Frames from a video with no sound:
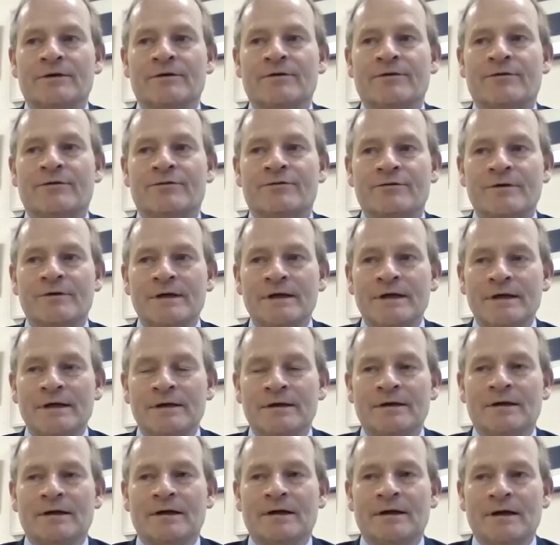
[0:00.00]
3
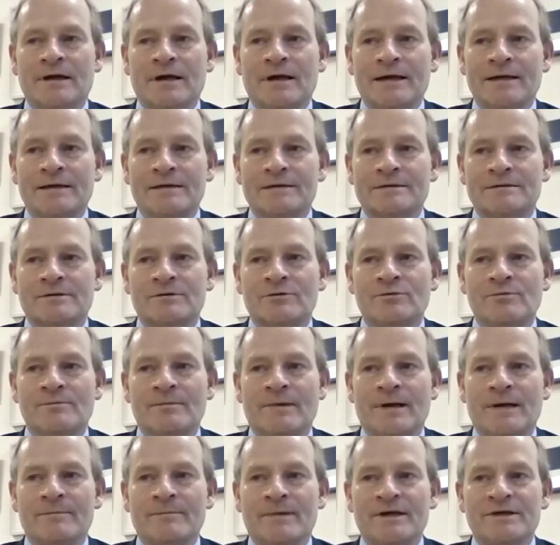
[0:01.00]
clients whom
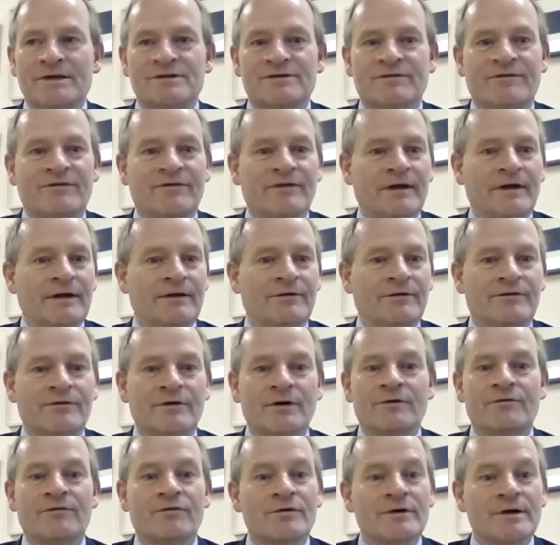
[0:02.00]
I might have seen
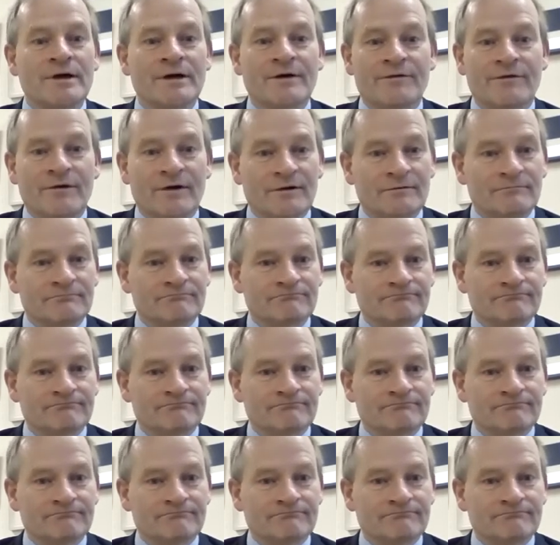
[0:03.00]
3 or 4 years ago.